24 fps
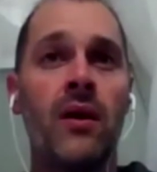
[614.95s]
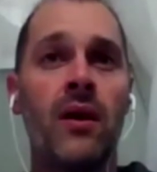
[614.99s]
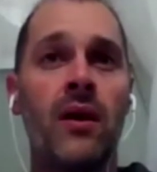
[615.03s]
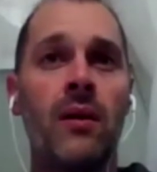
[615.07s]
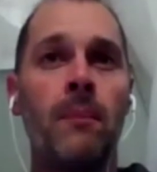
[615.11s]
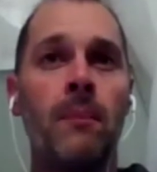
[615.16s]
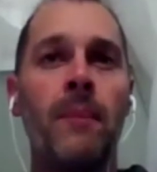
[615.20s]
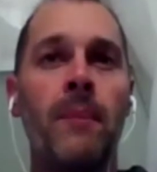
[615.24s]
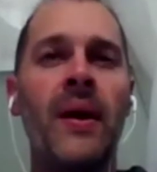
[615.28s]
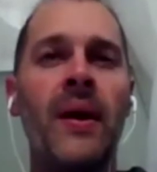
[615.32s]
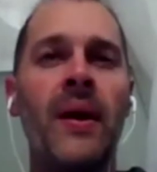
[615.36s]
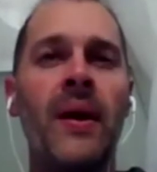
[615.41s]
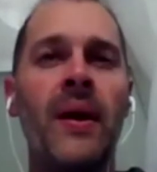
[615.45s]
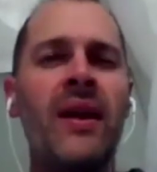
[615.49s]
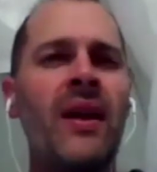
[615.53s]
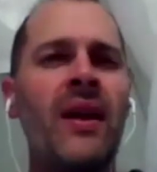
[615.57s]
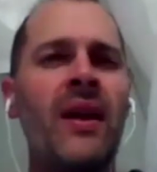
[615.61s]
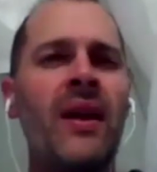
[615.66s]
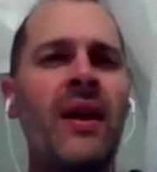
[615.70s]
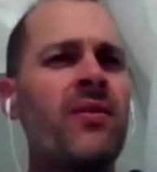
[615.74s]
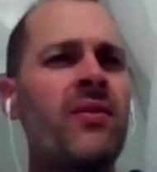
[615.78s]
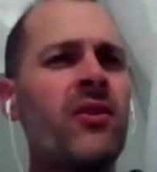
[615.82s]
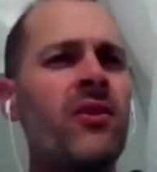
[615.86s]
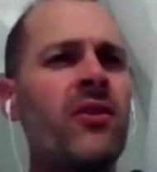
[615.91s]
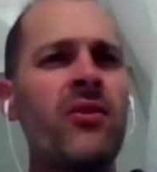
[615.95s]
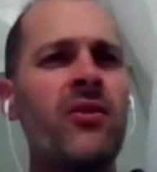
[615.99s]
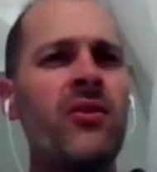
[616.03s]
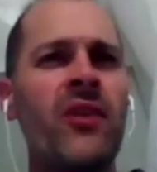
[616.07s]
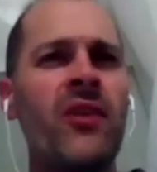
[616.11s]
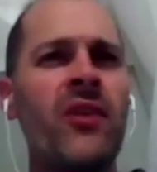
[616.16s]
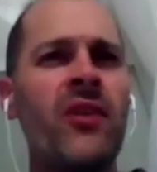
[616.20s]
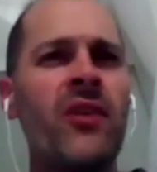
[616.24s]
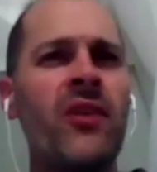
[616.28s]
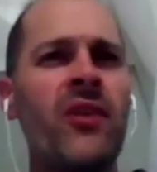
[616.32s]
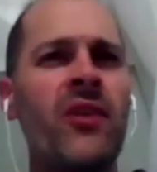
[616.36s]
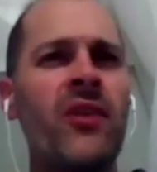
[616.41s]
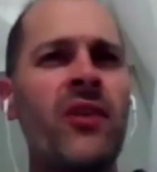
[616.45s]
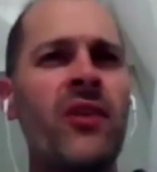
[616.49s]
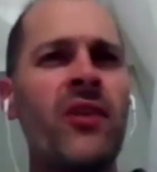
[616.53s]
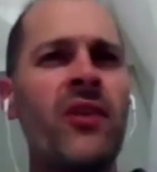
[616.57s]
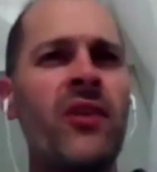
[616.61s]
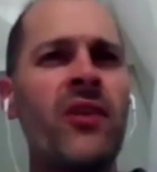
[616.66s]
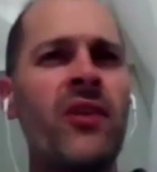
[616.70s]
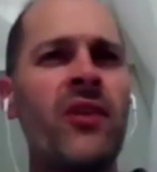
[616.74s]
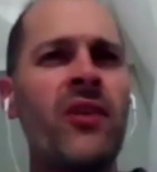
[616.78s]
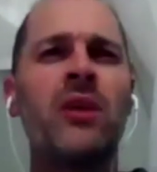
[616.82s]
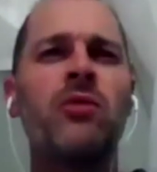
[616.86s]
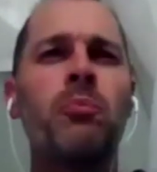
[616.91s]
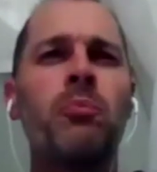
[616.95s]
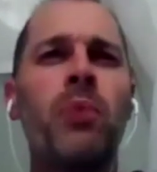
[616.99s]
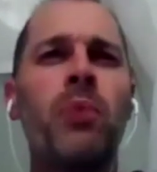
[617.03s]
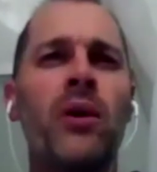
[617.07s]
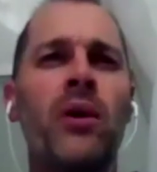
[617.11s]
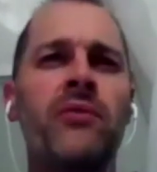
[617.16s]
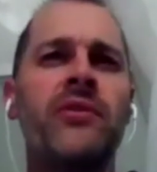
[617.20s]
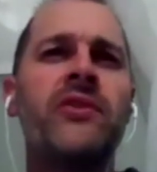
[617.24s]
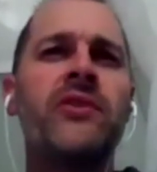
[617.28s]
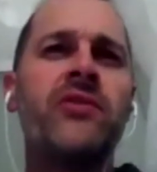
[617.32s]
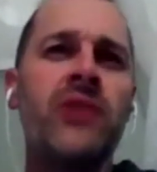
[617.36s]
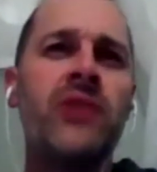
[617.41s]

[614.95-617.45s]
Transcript: but at the same time, so much poverty.